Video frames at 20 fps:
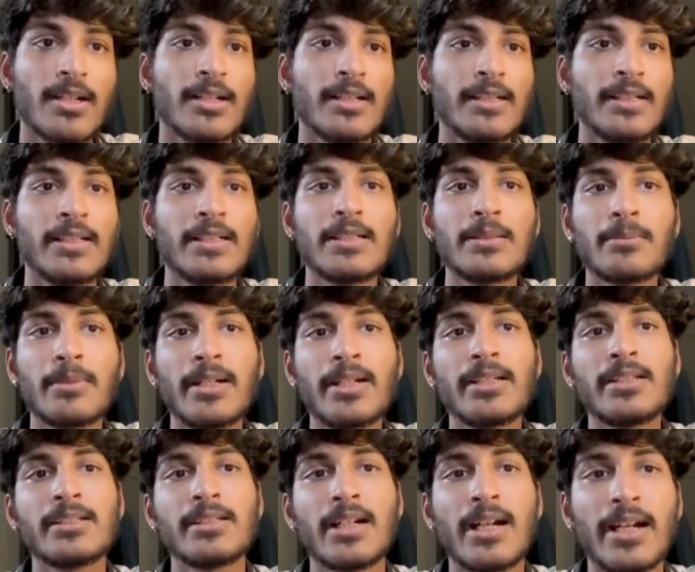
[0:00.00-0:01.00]

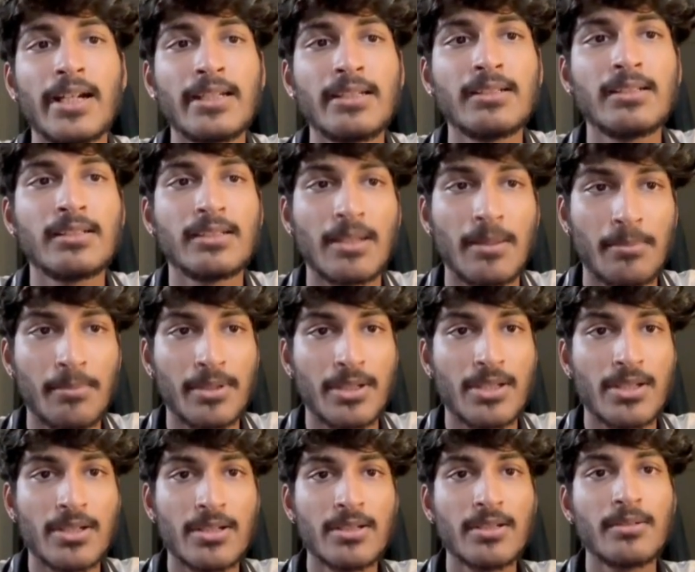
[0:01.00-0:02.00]
Determine the ideal
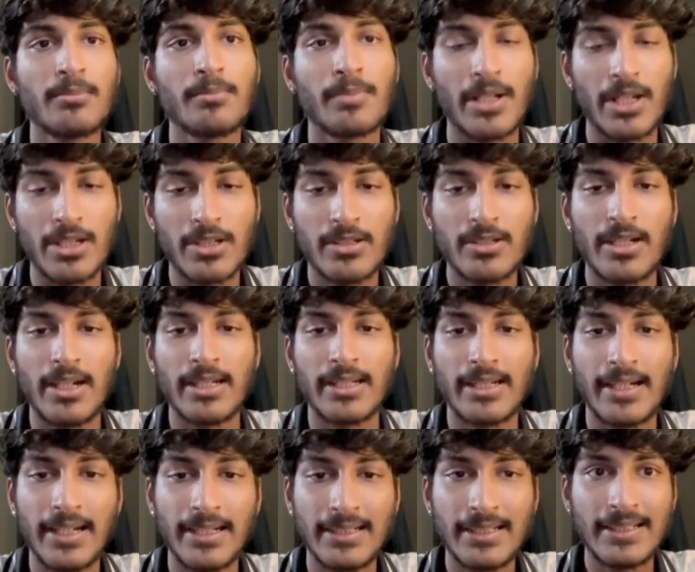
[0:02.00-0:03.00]
temperature, pressure and
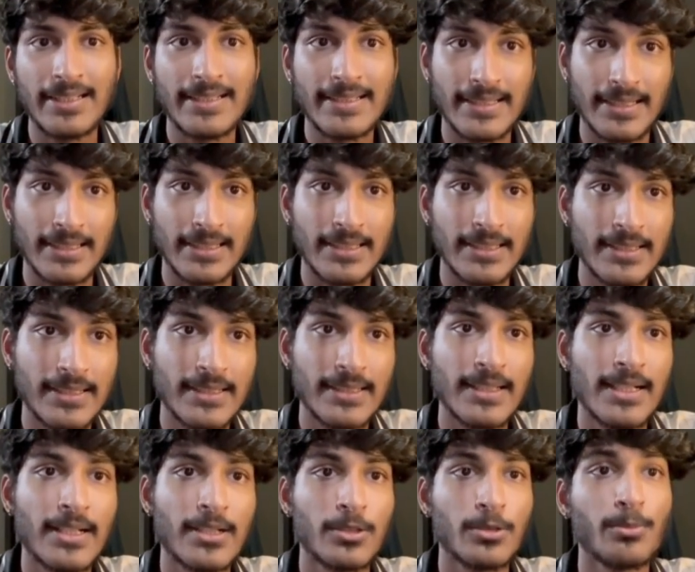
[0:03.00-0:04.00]
catalytic settings
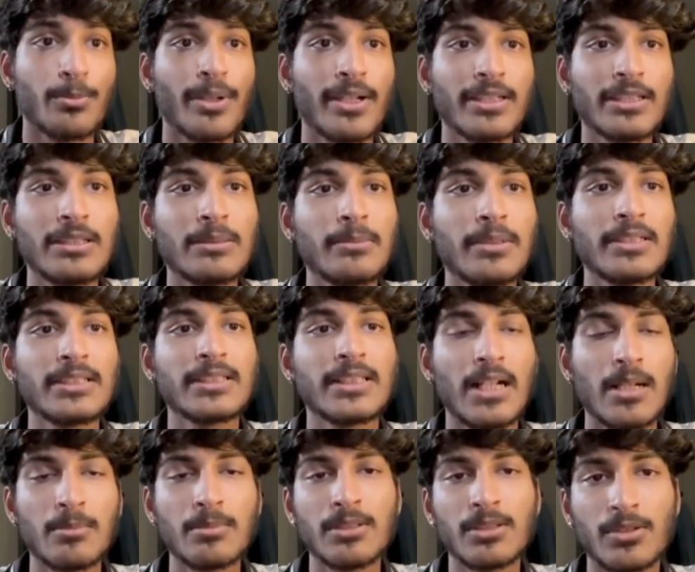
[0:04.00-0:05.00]
to maximize
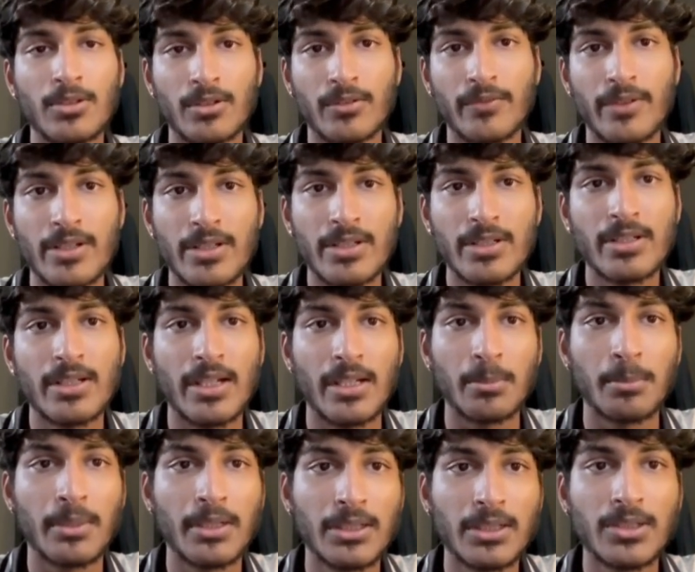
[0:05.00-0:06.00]
carbon conversion and
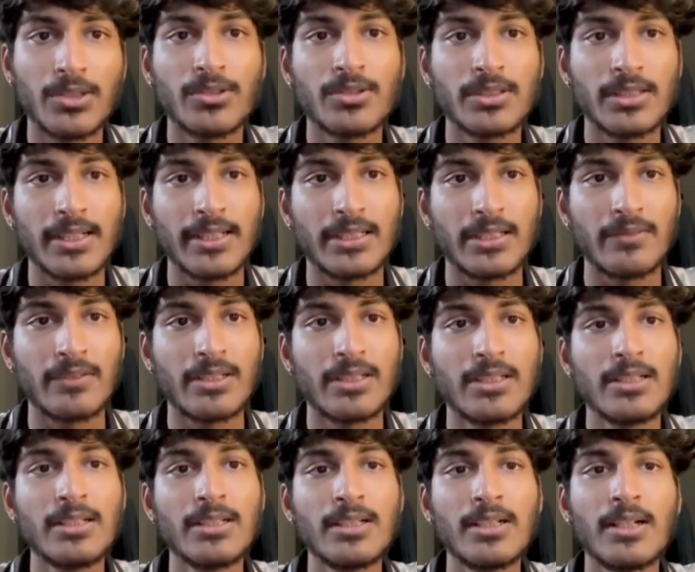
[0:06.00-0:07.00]
methanol
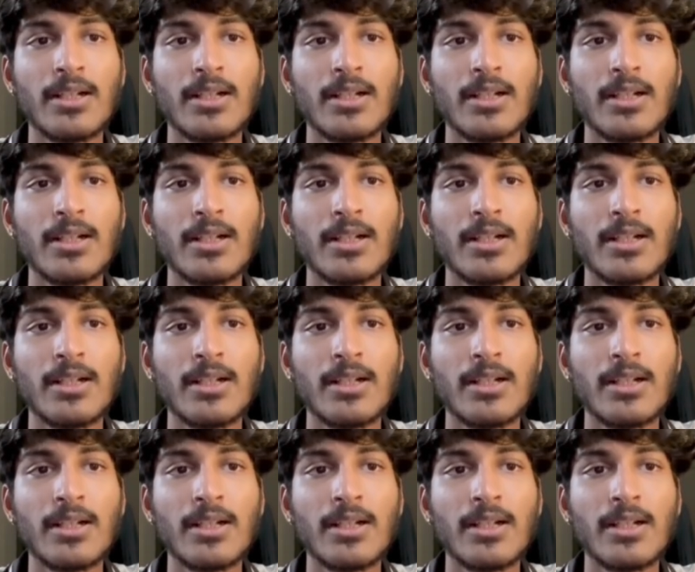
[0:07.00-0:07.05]
selectivity,